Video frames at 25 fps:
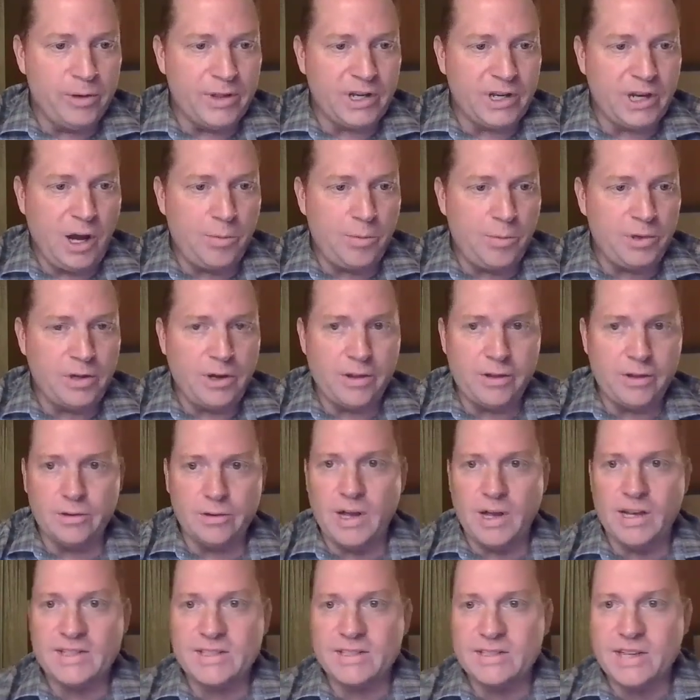here with a couple
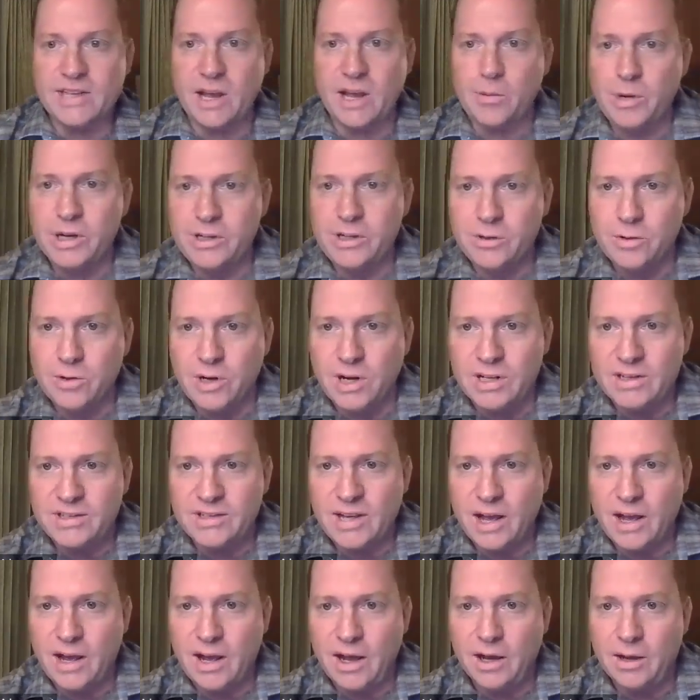other lessons. How am I doing
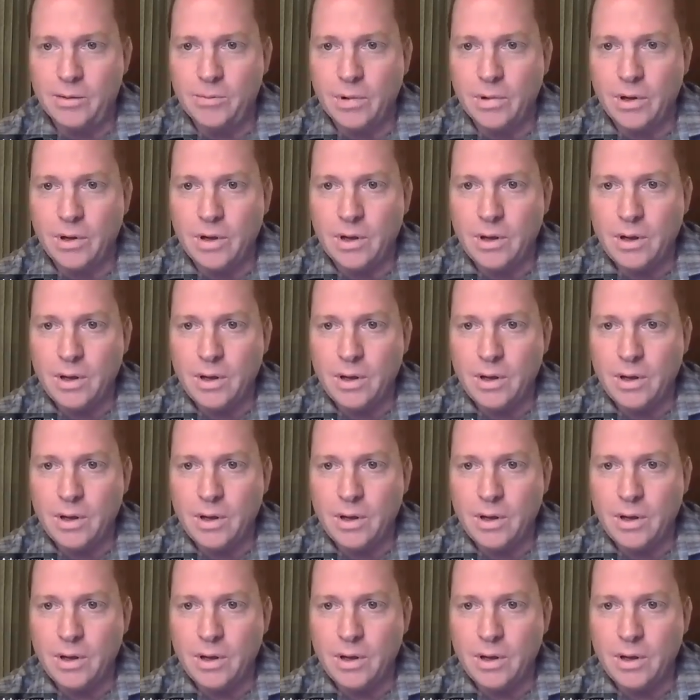on time?